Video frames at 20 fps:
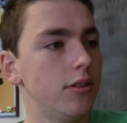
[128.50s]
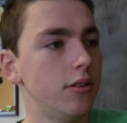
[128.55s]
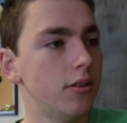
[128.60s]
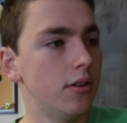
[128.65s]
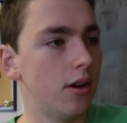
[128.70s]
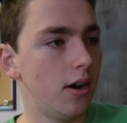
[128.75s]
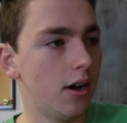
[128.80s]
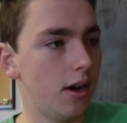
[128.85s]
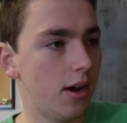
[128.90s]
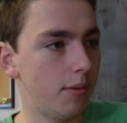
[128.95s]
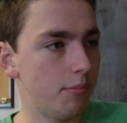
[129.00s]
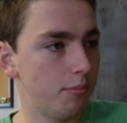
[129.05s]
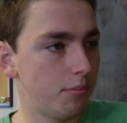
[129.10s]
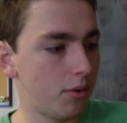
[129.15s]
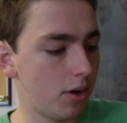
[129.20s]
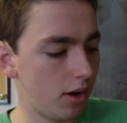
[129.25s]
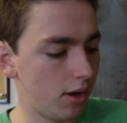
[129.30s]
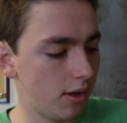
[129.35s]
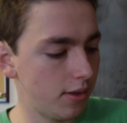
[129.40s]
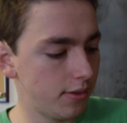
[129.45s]
Okay.
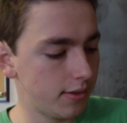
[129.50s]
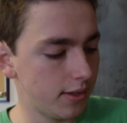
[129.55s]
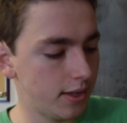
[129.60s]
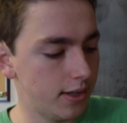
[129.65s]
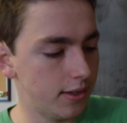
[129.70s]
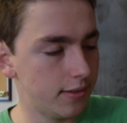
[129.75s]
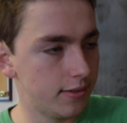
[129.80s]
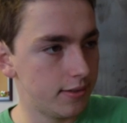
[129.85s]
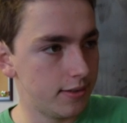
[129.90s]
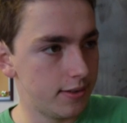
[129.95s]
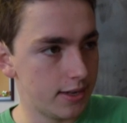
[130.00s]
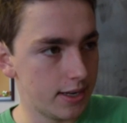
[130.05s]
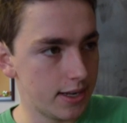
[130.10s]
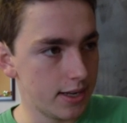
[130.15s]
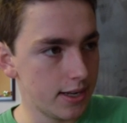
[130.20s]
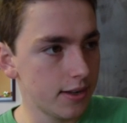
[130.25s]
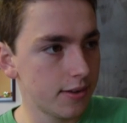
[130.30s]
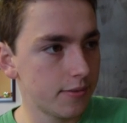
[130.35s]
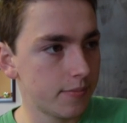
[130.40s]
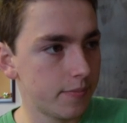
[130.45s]
Pause is
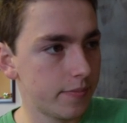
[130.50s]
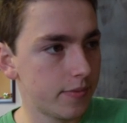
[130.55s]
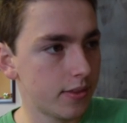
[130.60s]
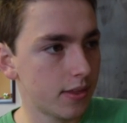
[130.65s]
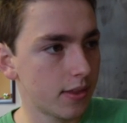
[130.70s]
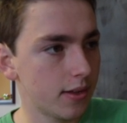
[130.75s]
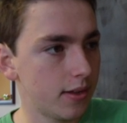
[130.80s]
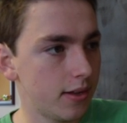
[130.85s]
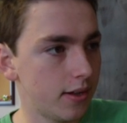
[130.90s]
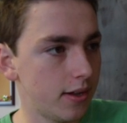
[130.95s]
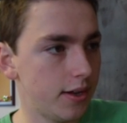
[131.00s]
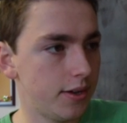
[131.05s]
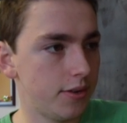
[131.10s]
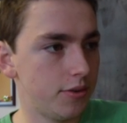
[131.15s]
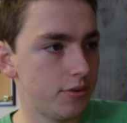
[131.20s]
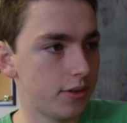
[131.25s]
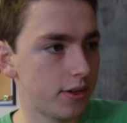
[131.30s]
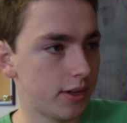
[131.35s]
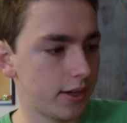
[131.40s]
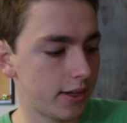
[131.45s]
D, and
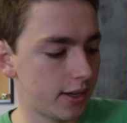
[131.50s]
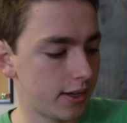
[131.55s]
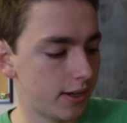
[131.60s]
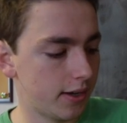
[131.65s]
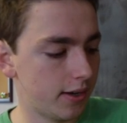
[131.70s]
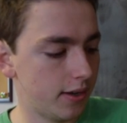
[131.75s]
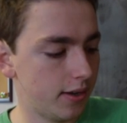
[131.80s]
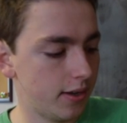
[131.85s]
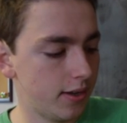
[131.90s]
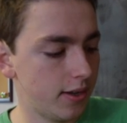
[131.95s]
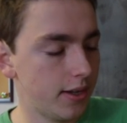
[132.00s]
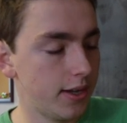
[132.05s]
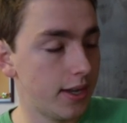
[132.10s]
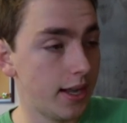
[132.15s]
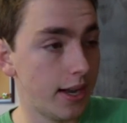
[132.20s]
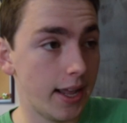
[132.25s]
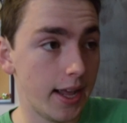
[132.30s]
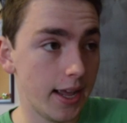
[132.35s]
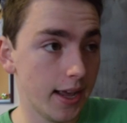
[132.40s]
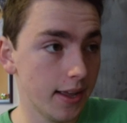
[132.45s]
you can hit
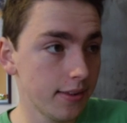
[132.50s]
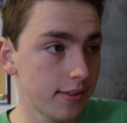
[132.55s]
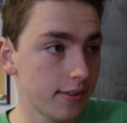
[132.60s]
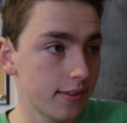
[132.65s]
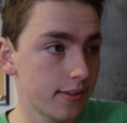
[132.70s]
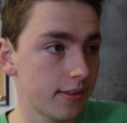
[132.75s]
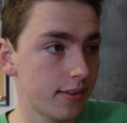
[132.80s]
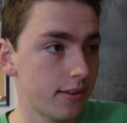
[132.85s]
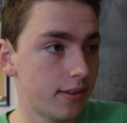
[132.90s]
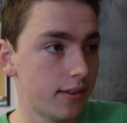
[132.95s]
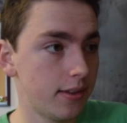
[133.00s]
S.